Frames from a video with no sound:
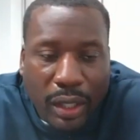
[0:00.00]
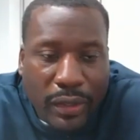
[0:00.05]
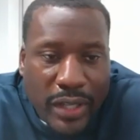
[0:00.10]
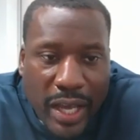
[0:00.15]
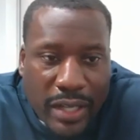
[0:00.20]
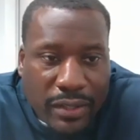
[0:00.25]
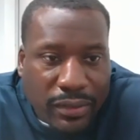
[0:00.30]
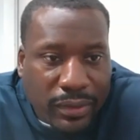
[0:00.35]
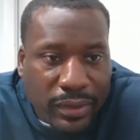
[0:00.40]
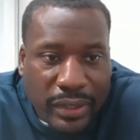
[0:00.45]

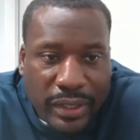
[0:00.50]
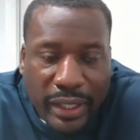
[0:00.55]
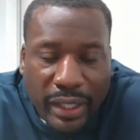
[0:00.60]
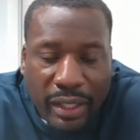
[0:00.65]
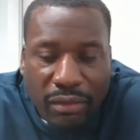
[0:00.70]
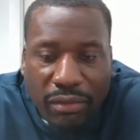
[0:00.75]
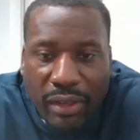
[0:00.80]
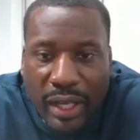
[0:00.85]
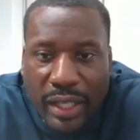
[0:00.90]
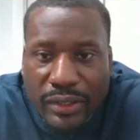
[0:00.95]
Nationally
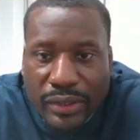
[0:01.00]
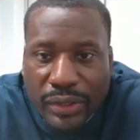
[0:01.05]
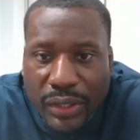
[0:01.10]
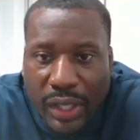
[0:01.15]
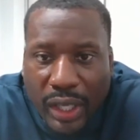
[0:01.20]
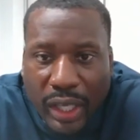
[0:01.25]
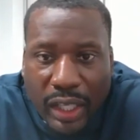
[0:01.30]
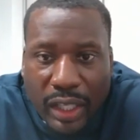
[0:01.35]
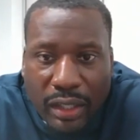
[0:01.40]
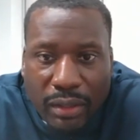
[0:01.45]
televised
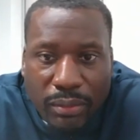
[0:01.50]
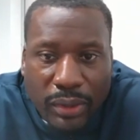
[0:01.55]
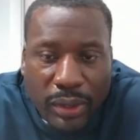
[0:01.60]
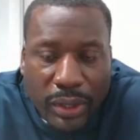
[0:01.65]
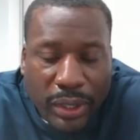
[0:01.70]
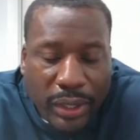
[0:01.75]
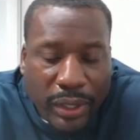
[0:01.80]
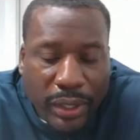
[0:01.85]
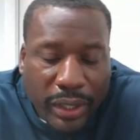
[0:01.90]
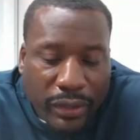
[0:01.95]
game
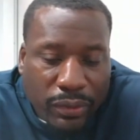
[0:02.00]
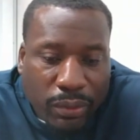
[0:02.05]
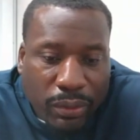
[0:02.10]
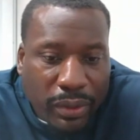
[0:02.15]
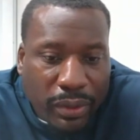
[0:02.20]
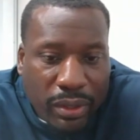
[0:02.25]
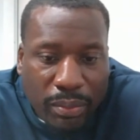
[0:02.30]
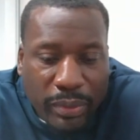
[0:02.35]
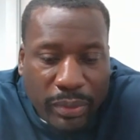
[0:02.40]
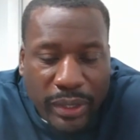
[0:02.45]
is
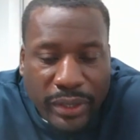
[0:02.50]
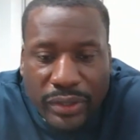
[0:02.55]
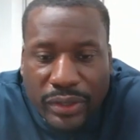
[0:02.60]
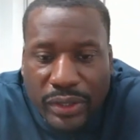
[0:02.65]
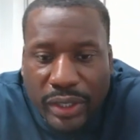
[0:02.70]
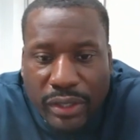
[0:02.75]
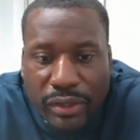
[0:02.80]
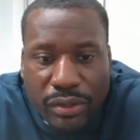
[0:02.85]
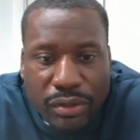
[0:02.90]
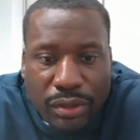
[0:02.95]
one of the
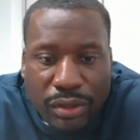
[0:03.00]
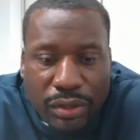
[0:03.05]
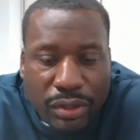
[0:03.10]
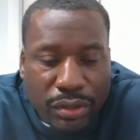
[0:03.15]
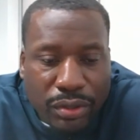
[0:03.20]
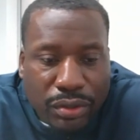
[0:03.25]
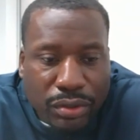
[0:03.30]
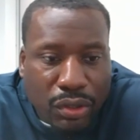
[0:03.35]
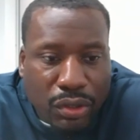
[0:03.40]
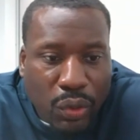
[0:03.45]
biggest things you can
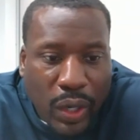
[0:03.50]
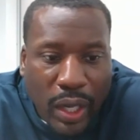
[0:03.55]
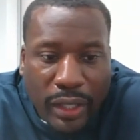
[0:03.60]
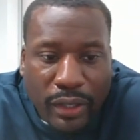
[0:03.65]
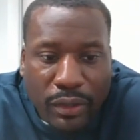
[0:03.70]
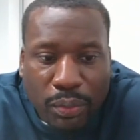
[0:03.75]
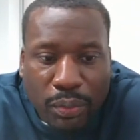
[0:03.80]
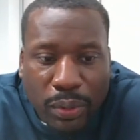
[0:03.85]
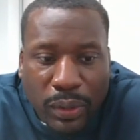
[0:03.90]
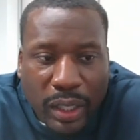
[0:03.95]
do is go
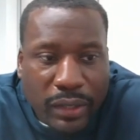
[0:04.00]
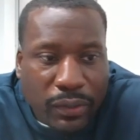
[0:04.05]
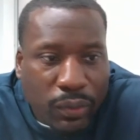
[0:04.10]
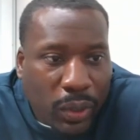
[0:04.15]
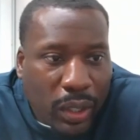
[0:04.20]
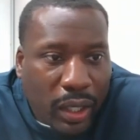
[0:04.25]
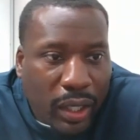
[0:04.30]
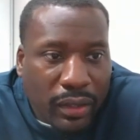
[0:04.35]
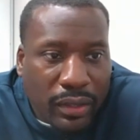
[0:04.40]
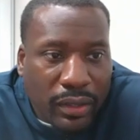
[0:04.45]
out and play
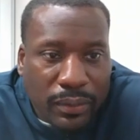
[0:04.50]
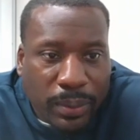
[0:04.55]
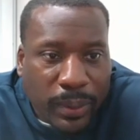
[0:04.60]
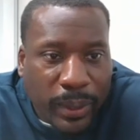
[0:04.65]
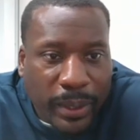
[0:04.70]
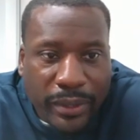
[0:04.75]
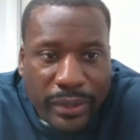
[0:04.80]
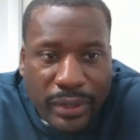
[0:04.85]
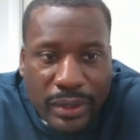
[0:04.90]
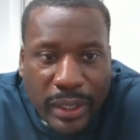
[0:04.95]
well and
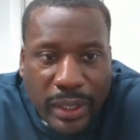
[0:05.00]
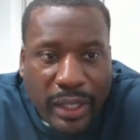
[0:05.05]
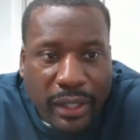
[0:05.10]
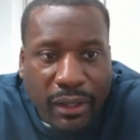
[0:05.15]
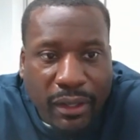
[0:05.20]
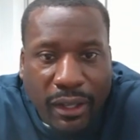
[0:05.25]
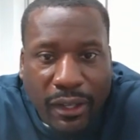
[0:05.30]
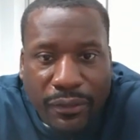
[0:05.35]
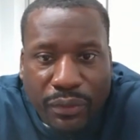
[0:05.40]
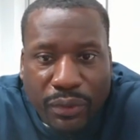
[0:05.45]
play your
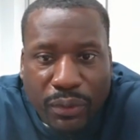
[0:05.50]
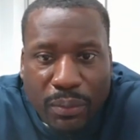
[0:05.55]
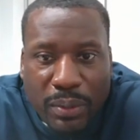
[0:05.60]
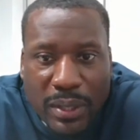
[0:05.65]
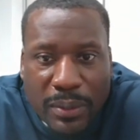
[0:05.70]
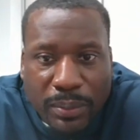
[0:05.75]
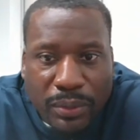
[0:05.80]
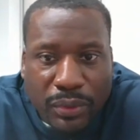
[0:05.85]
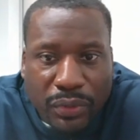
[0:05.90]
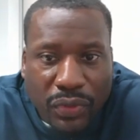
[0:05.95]
tail off so
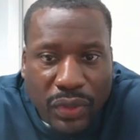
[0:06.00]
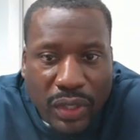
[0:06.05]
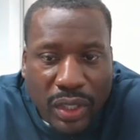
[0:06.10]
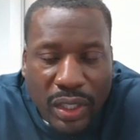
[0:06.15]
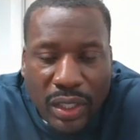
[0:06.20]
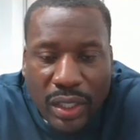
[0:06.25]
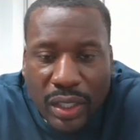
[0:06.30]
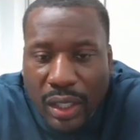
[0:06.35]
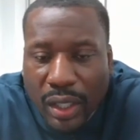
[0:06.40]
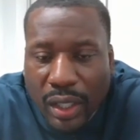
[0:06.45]
people
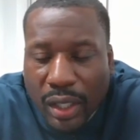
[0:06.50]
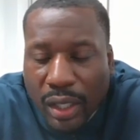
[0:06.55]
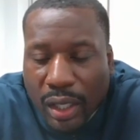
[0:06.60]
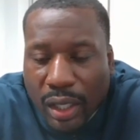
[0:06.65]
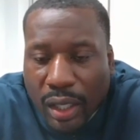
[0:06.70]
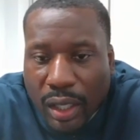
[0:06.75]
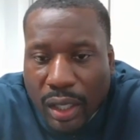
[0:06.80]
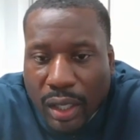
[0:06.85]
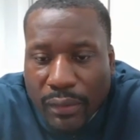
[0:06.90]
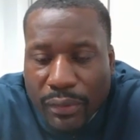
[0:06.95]
see
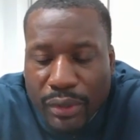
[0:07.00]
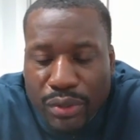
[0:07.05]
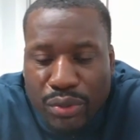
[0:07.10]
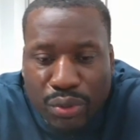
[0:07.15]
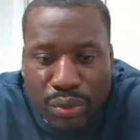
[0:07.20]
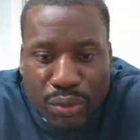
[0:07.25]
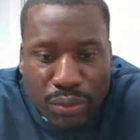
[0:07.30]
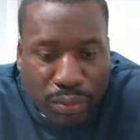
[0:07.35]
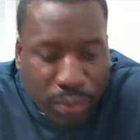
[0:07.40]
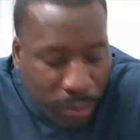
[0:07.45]
the
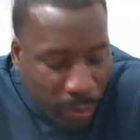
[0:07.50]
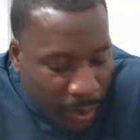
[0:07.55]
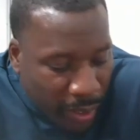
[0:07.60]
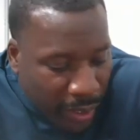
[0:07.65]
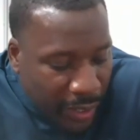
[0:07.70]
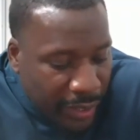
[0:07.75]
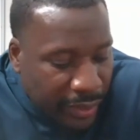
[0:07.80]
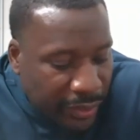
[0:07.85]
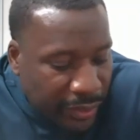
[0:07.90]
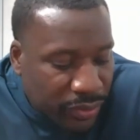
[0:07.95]
true
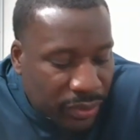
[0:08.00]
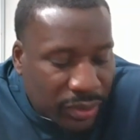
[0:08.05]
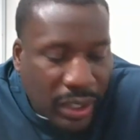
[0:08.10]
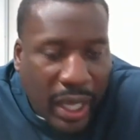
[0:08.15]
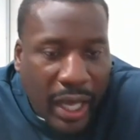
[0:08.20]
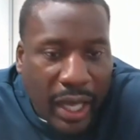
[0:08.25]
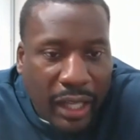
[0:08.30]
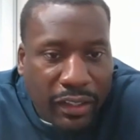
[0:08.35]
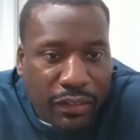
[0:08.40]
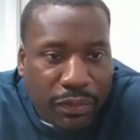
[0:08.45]
brand and
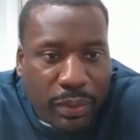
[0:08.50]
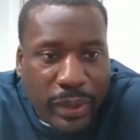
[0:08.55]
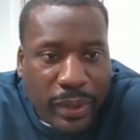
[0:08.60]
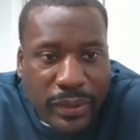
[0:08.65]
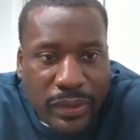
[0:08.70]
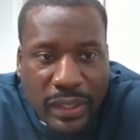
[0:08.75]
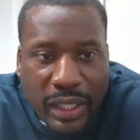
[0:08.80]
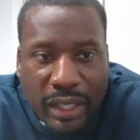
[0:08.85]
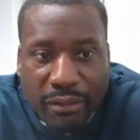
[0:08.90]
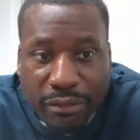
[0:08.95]
style of
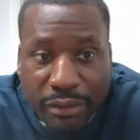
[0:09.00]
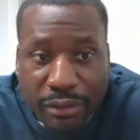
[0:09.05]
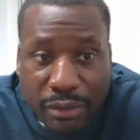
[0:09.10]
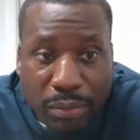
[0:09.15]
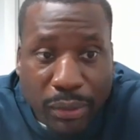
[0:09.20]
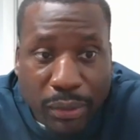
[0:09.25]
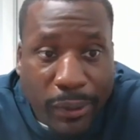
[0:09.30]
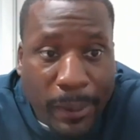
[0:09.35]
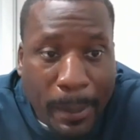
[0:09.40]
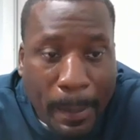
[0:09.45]
Penn State
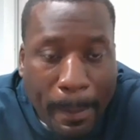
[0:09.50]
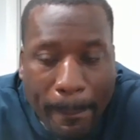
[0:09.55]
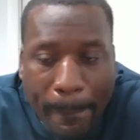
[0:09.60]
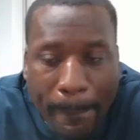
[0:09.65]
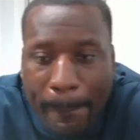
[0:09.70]
football.